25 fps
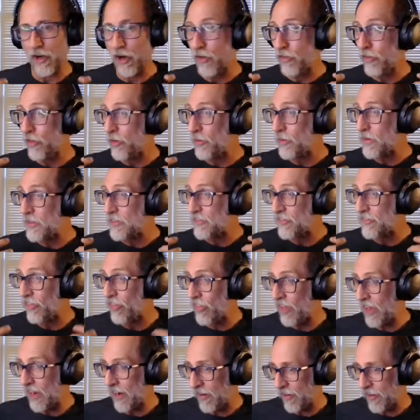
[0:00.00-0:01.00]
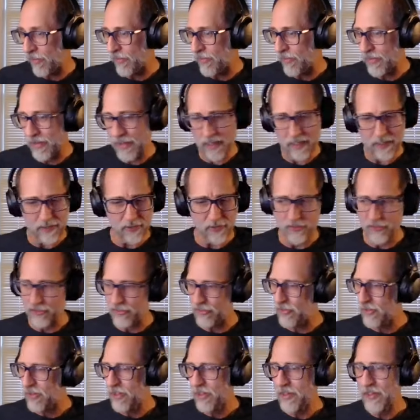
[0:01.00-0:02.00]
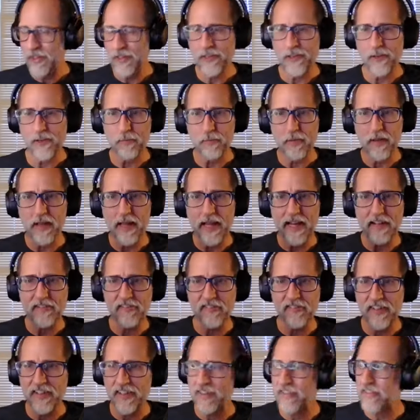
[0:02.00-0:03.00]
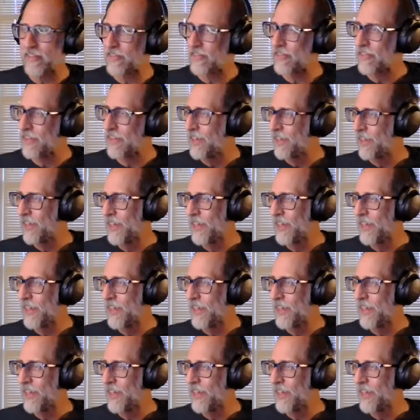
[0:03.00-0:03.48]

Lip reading: although it's there. I use, plastics.